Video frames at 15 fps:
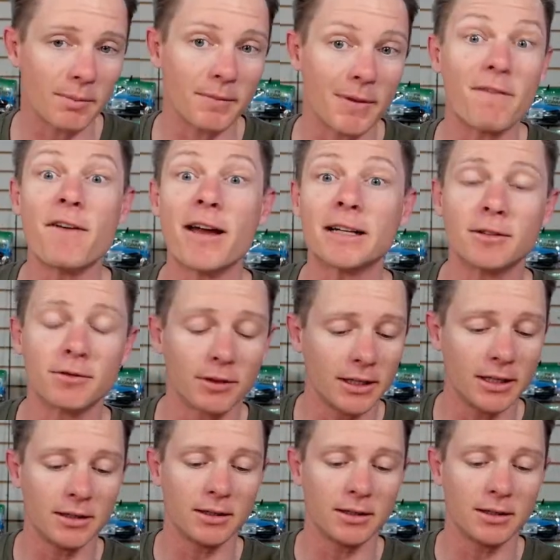fishing them
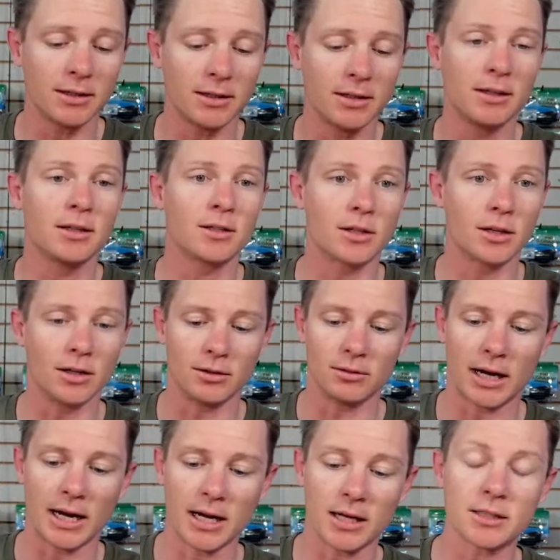actively,
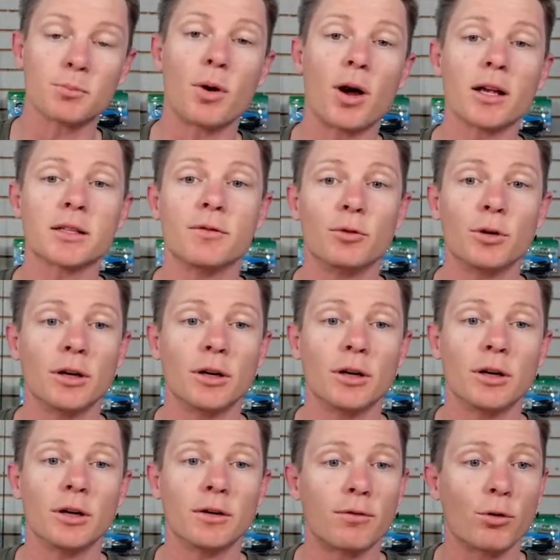so got some positive
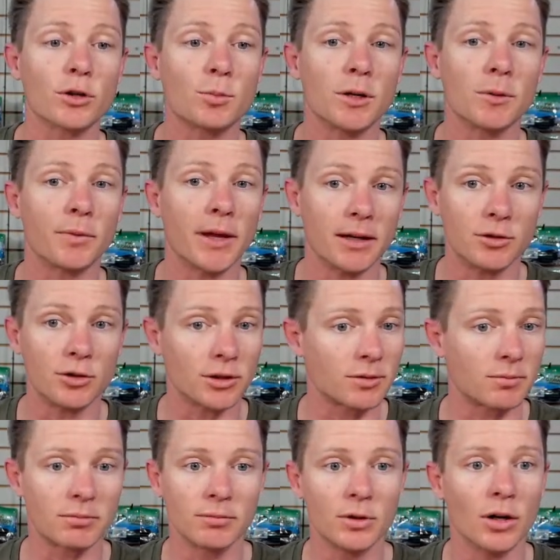reinforcement and
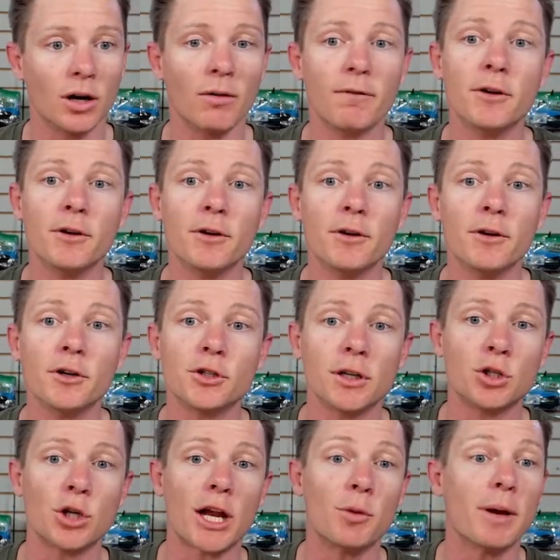just fishing a
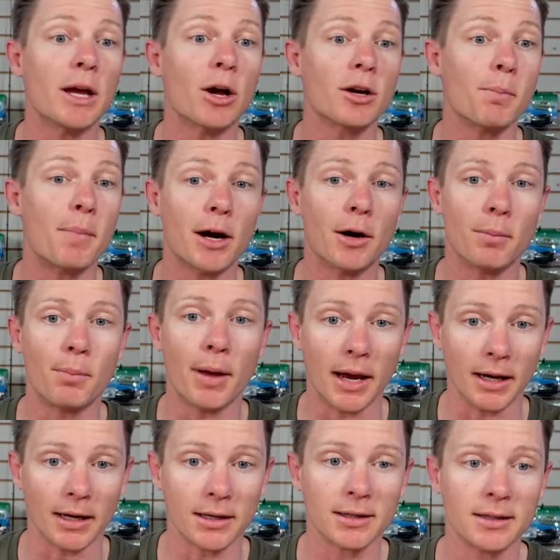chatterbait on a boat
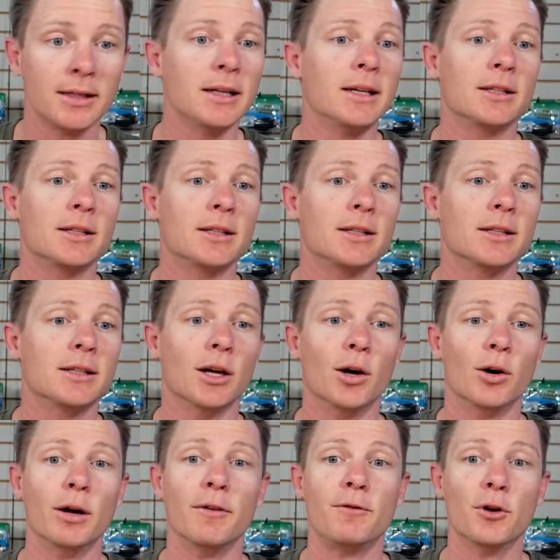bank.
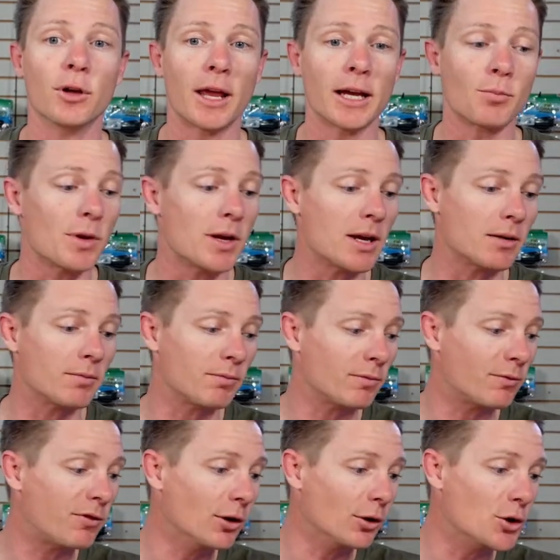So if you're like me
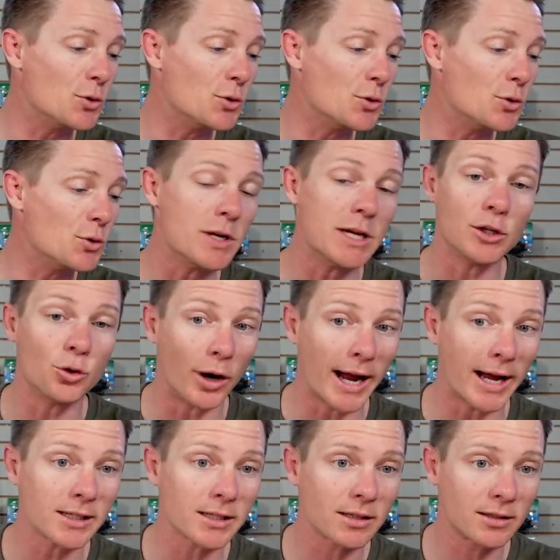and feel you need
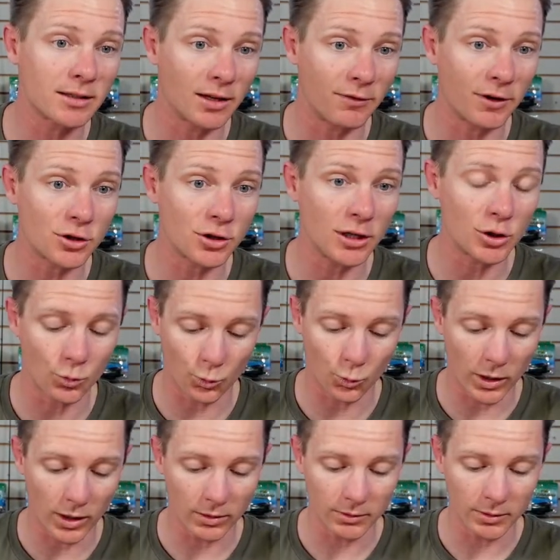grass to fish
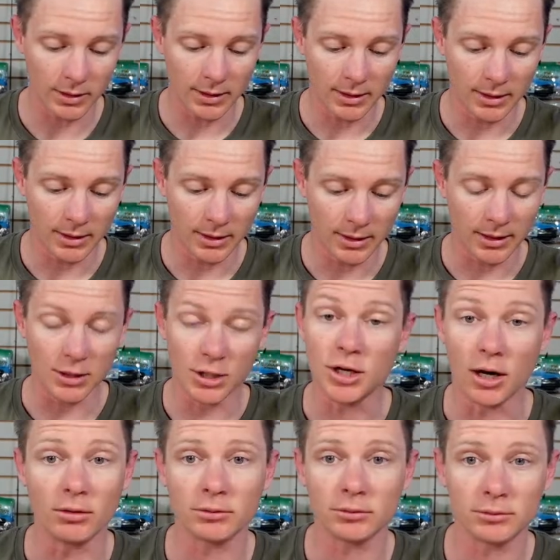well, you
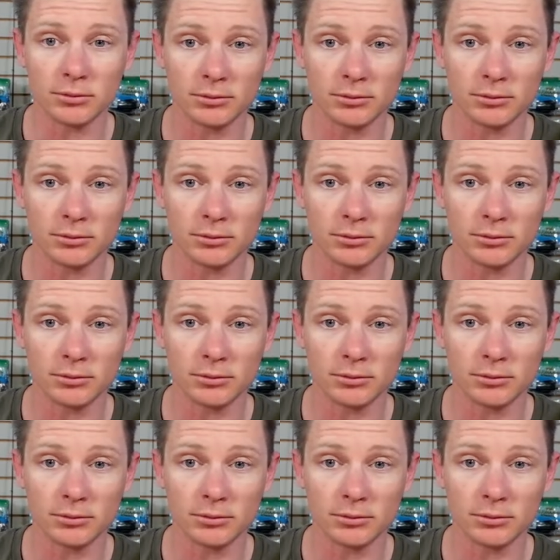don't.